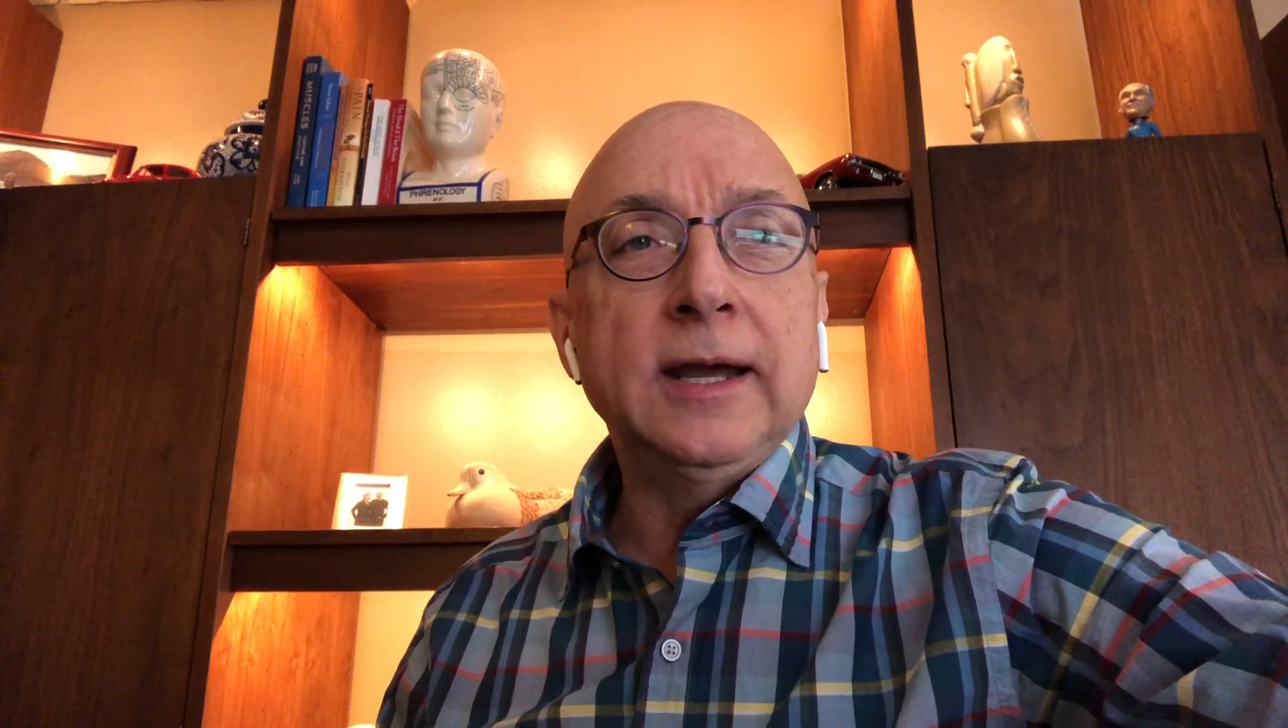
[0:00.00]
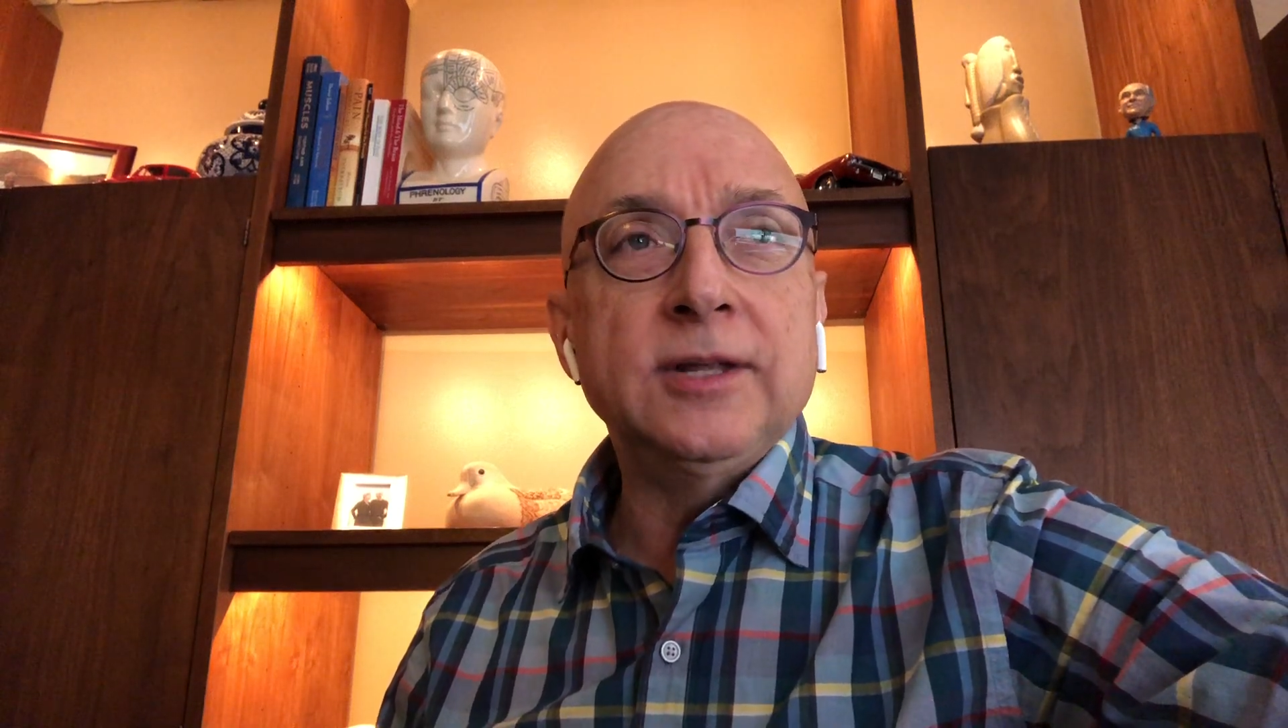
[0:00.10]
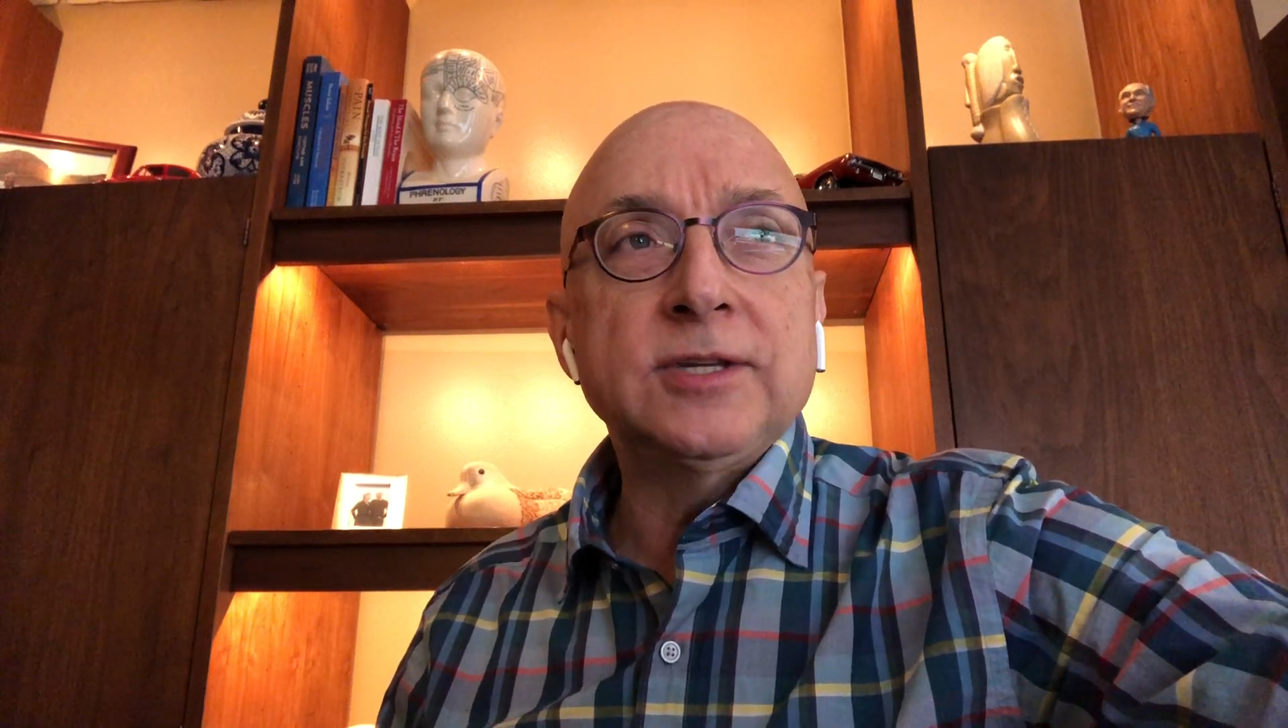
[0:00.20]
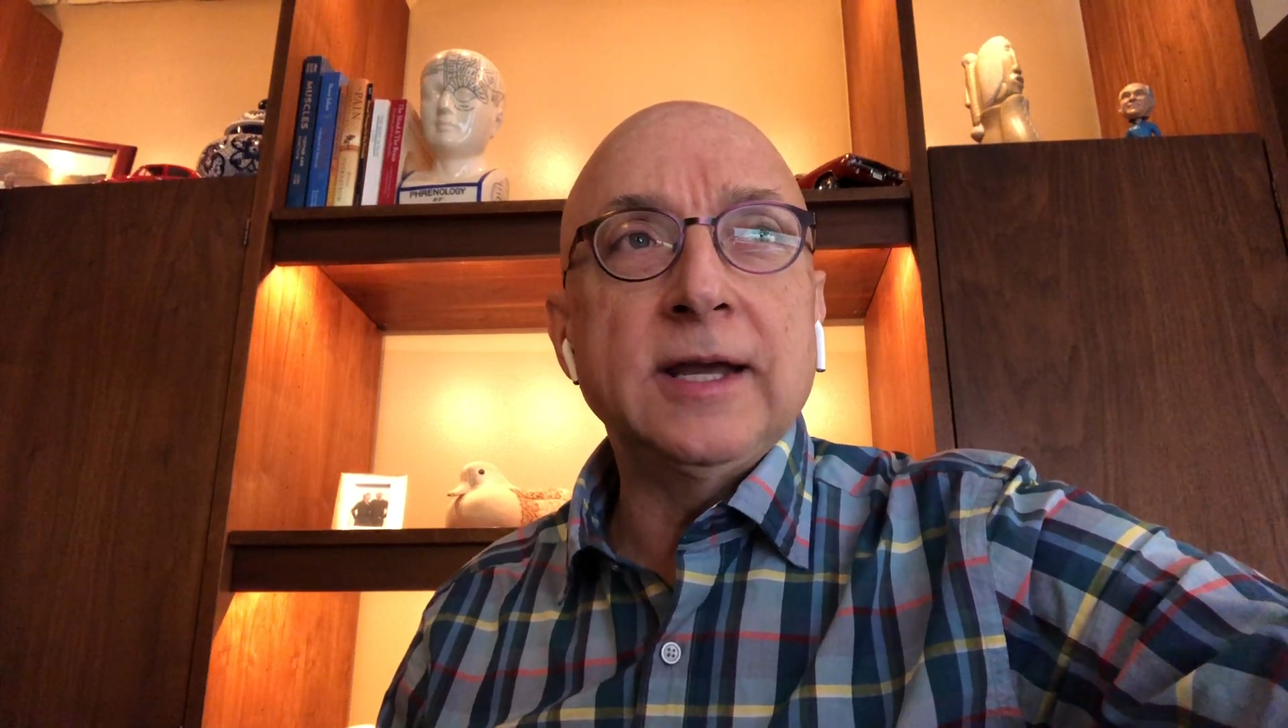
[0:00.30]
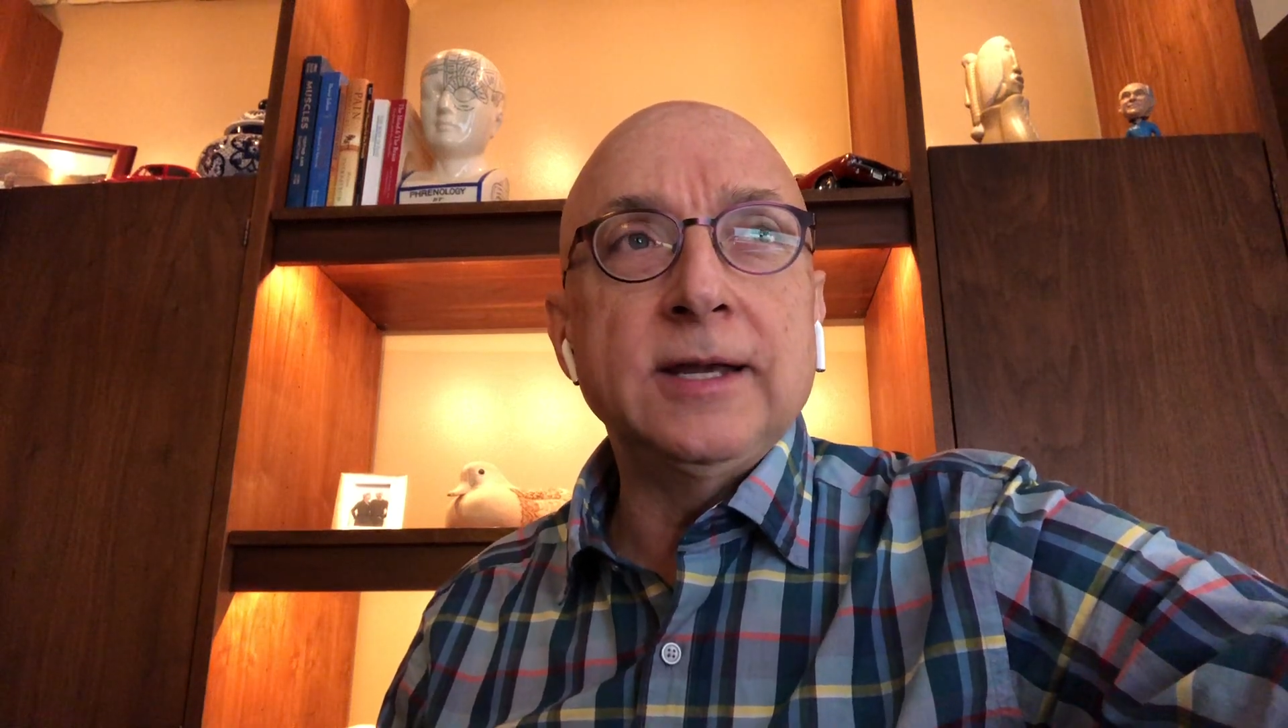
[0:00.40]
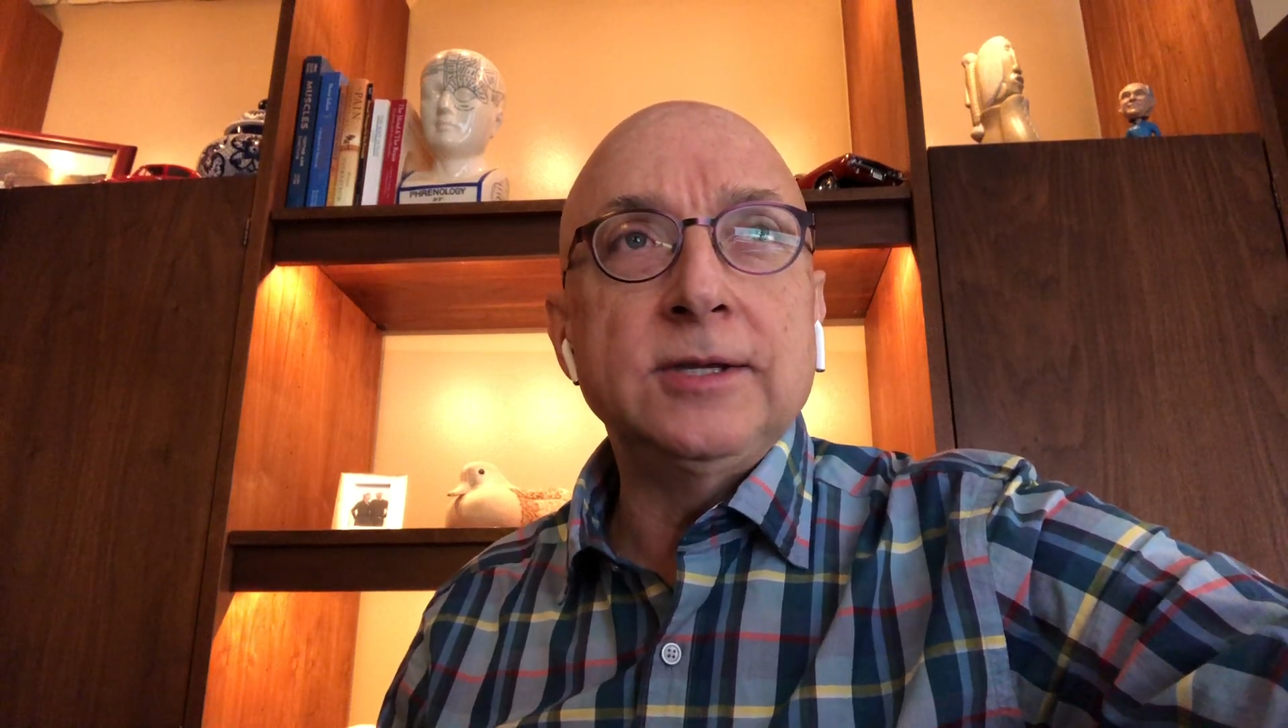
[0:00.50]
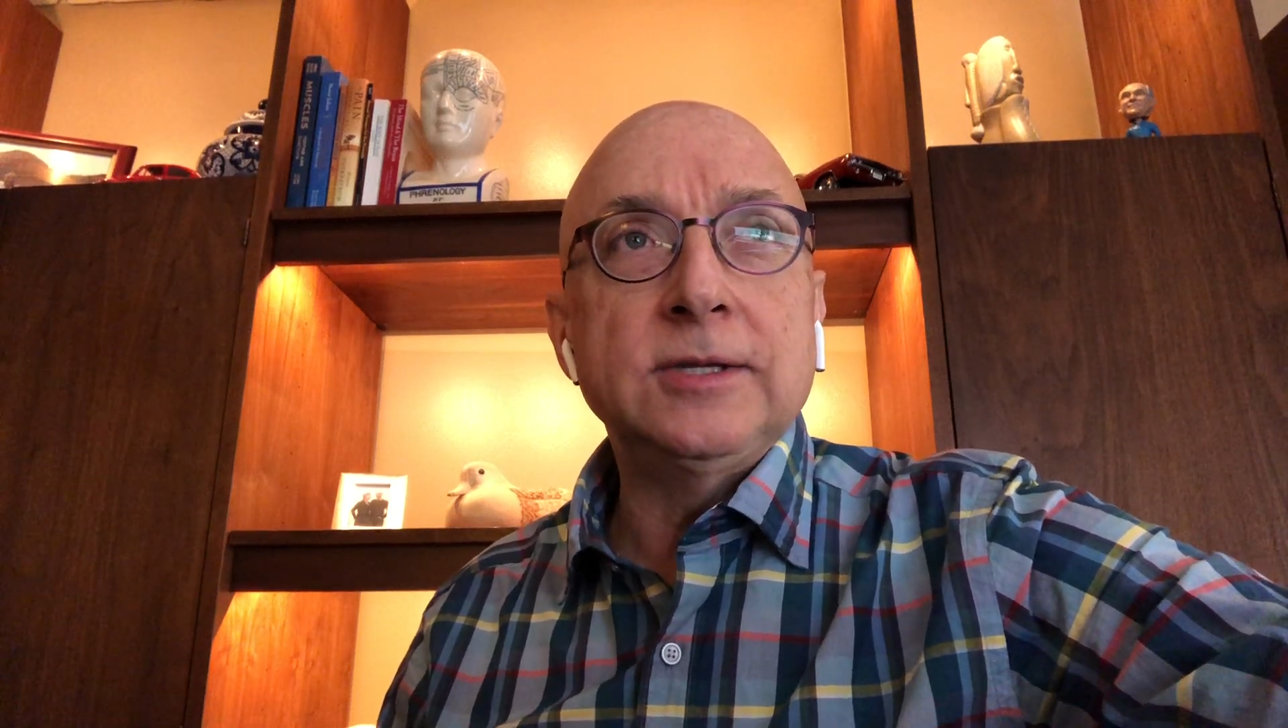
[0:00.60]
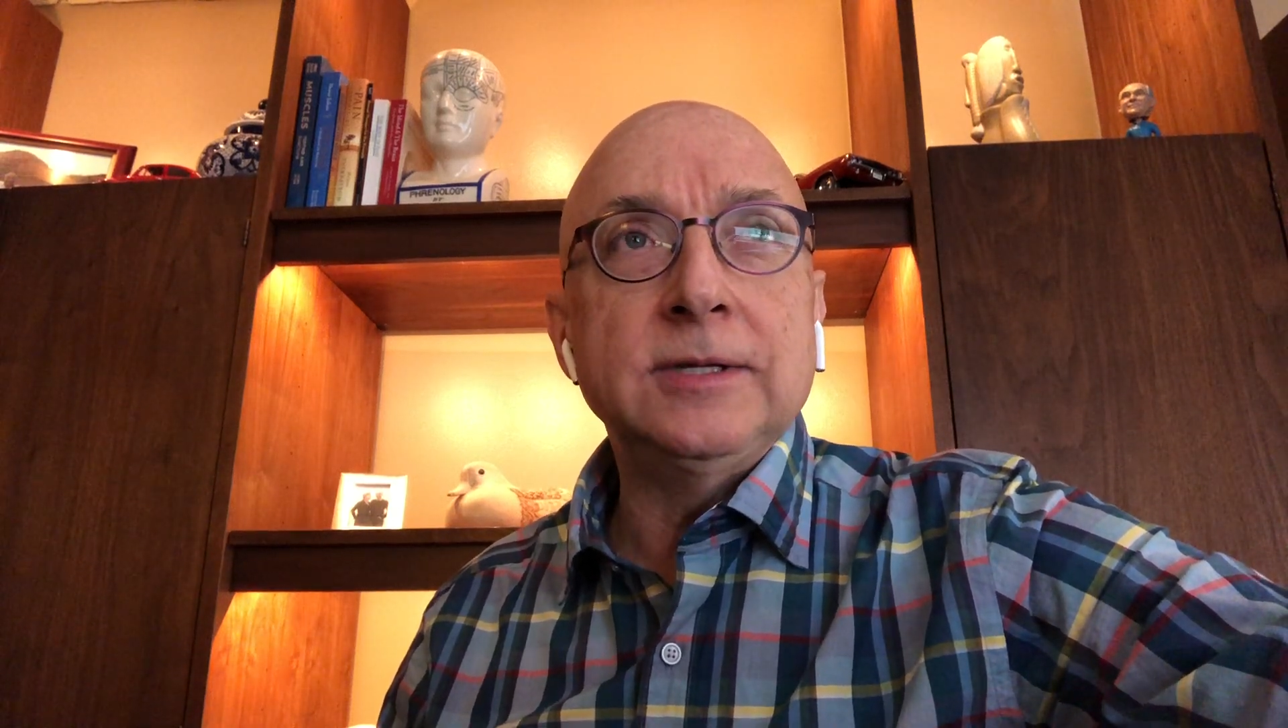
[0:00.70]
and say,